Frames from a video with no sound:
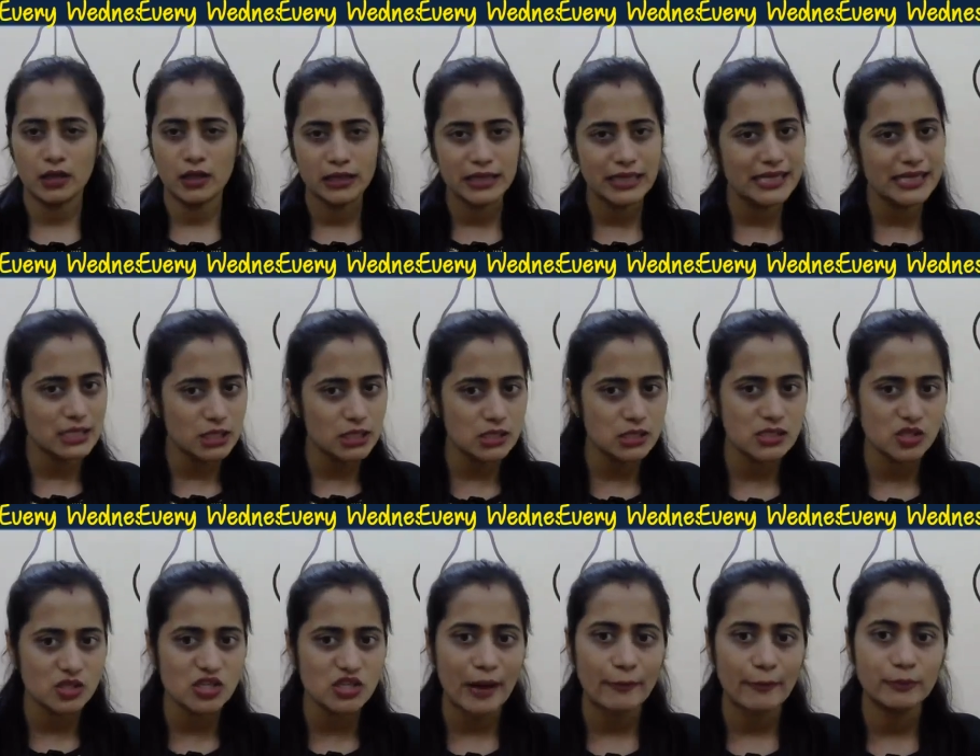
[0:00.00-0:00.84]
these
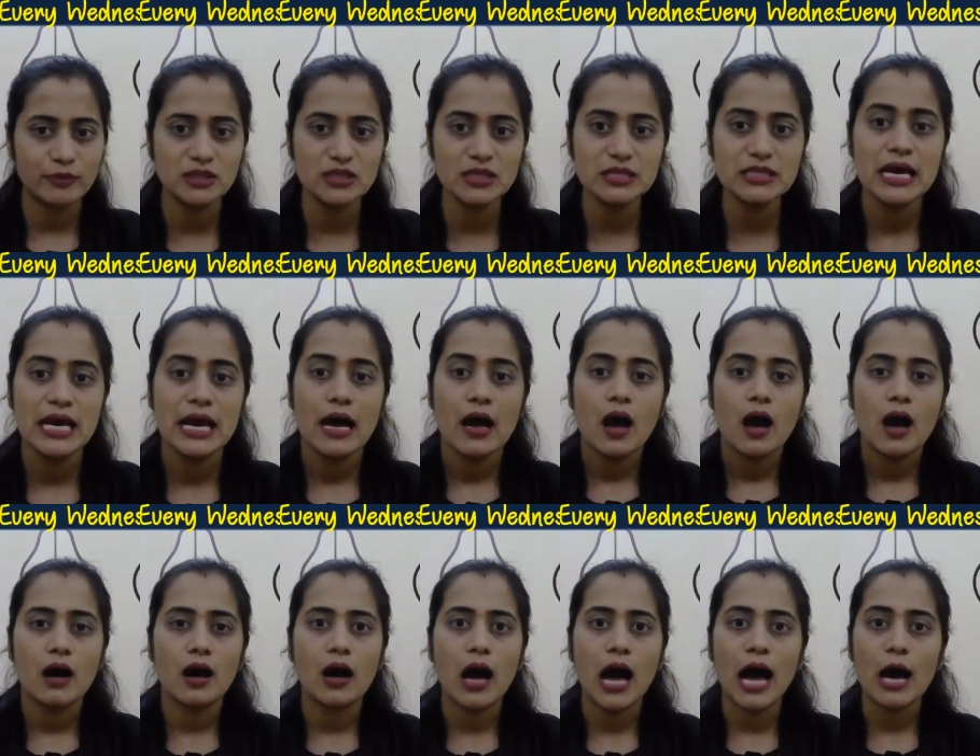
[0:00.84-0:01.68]
chapters.
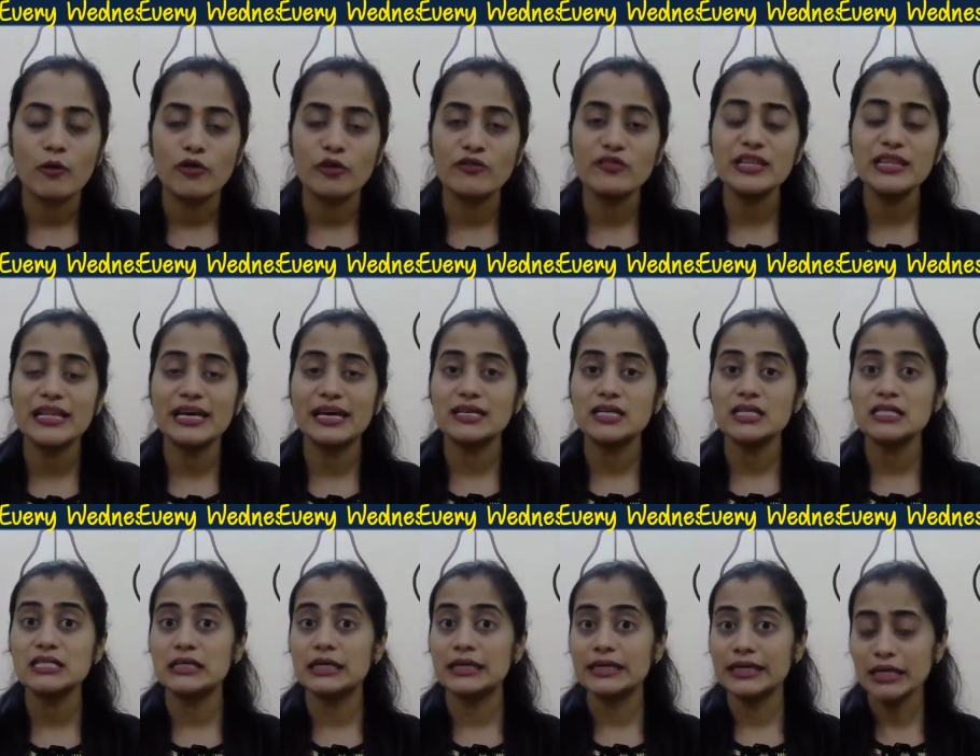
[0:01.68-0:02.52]
However, there are
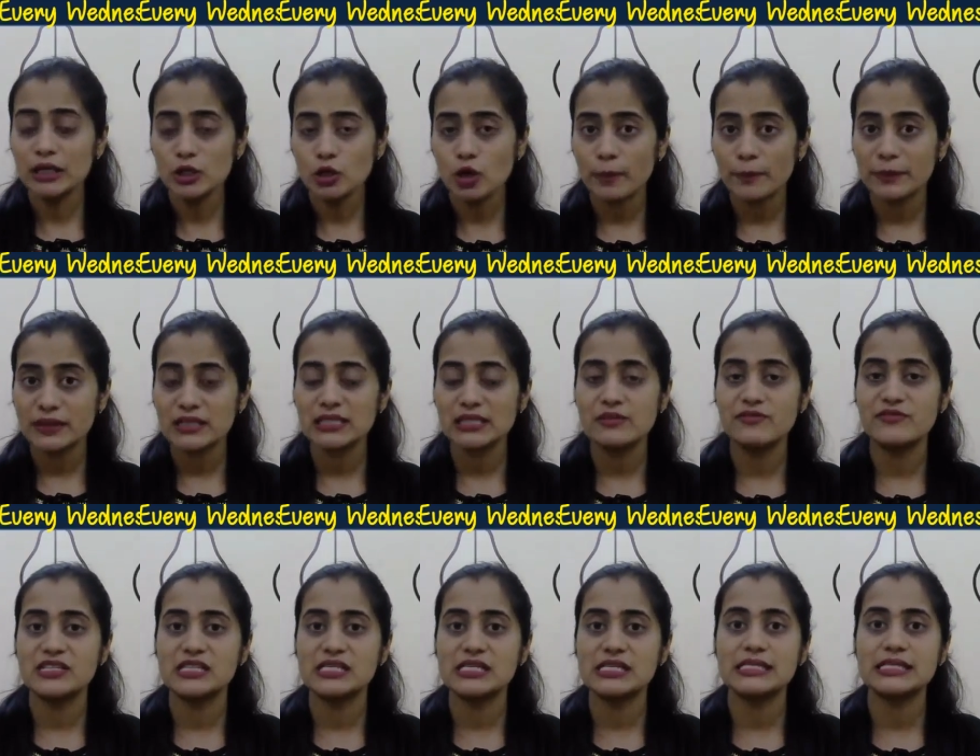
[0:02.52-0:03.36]
certain topics in
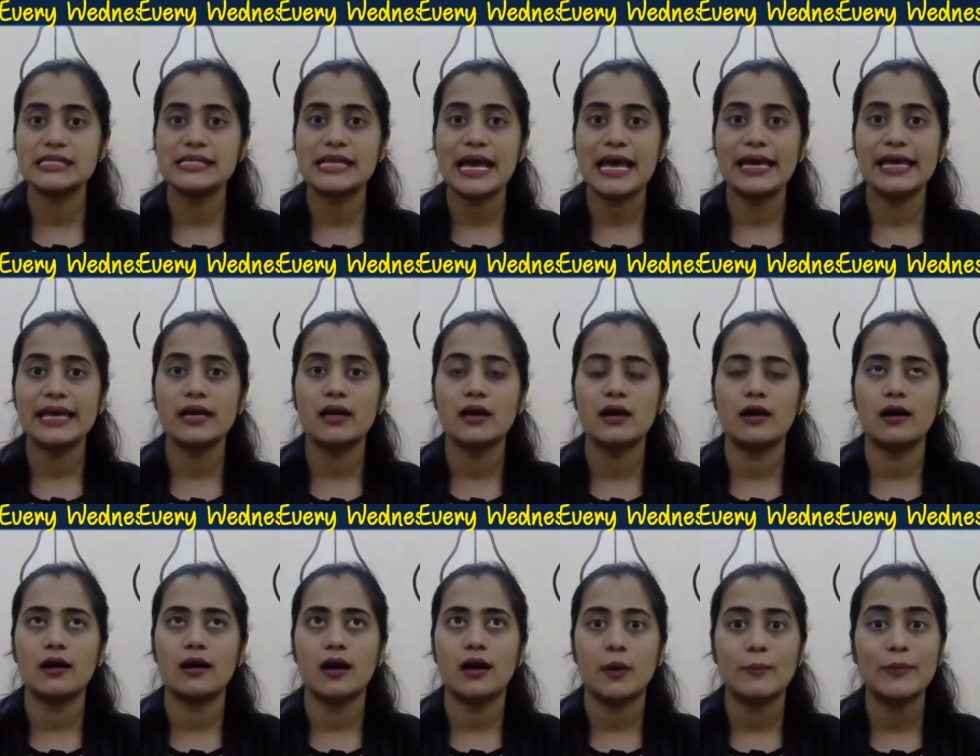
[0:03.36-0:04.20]
physics like
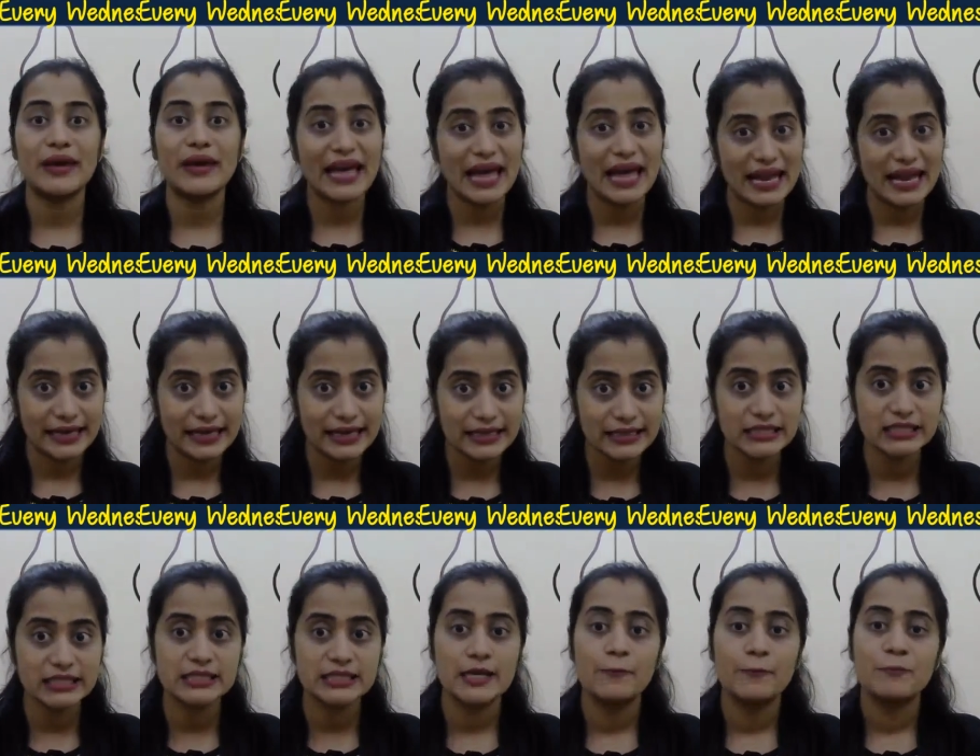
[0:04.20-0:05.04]

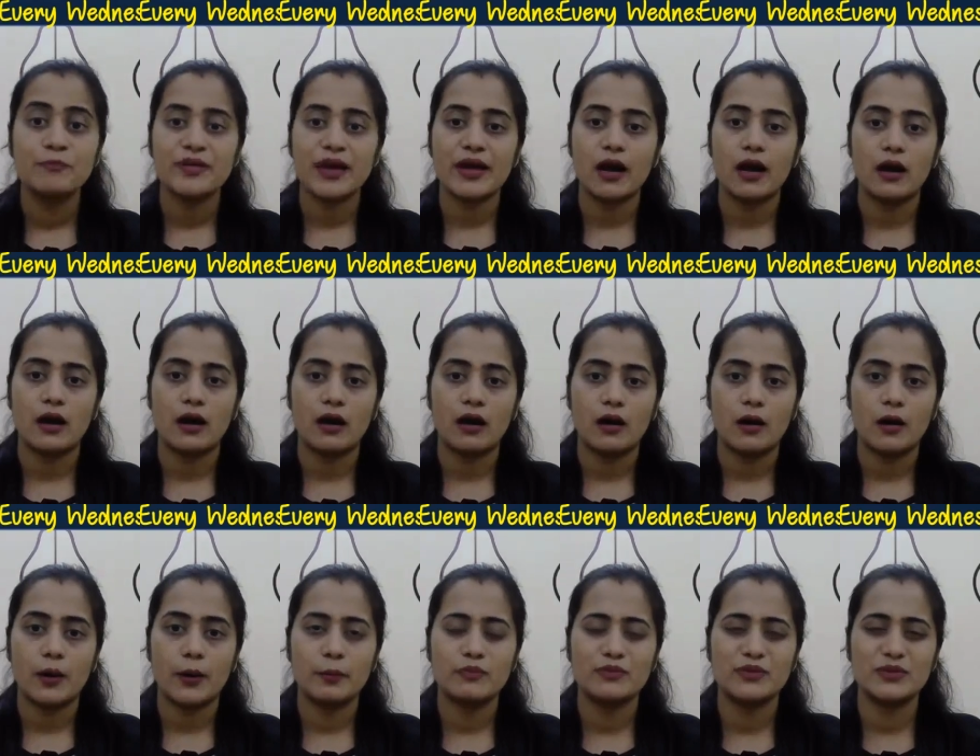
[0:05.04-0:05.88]
mechanics,
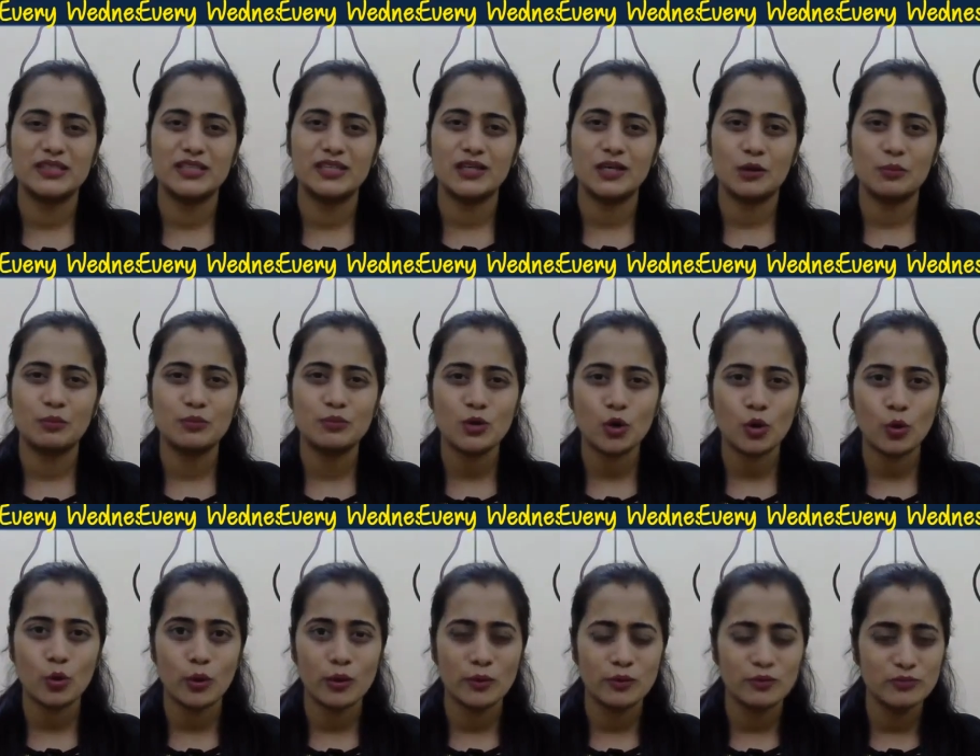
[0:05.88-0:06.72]

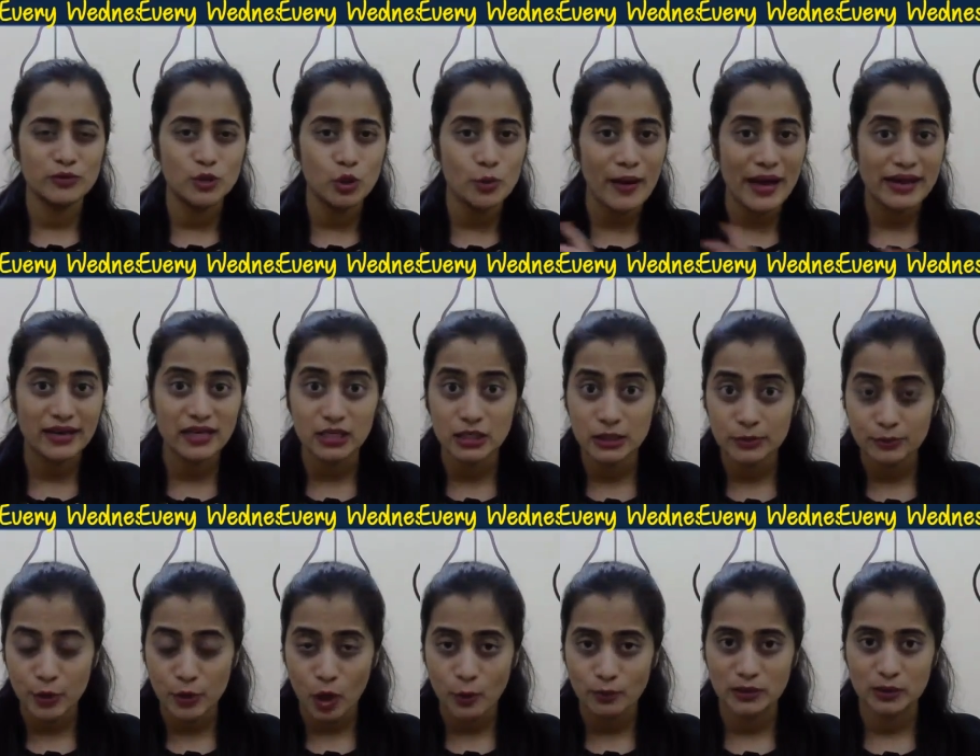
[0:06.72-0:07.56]
the numerical
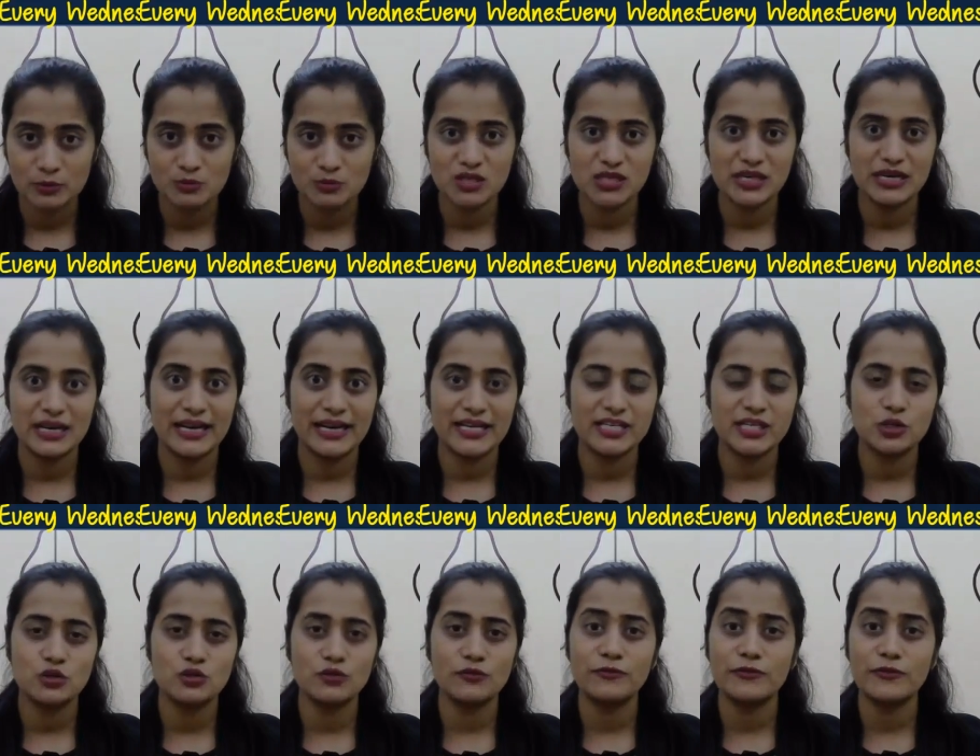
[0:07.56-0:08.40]
problems related
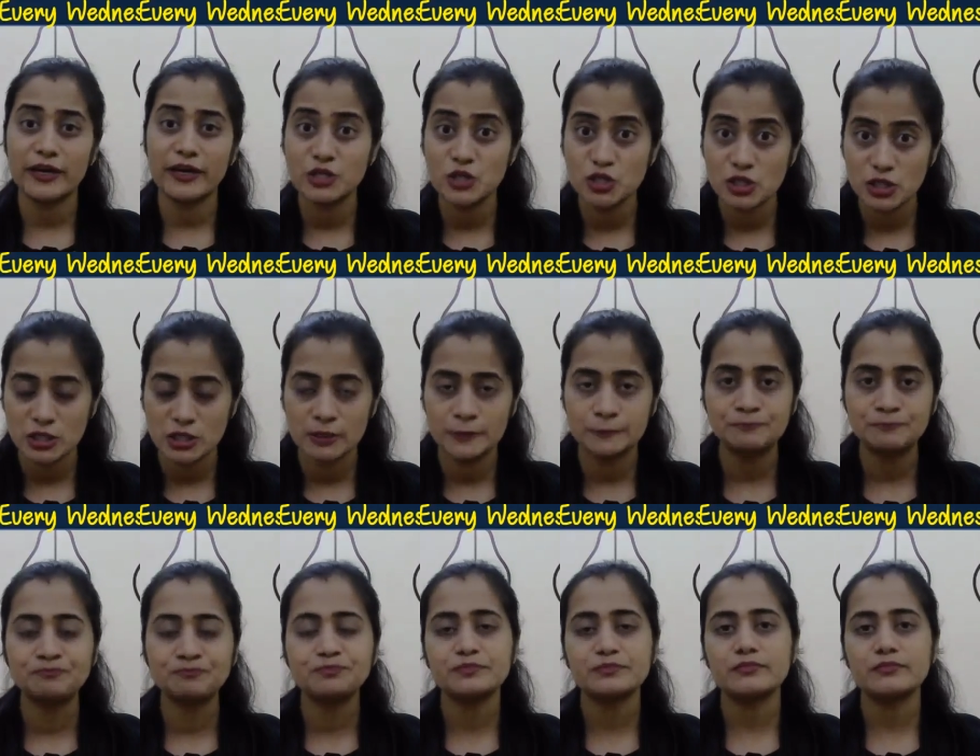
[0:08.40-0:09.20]
to friction,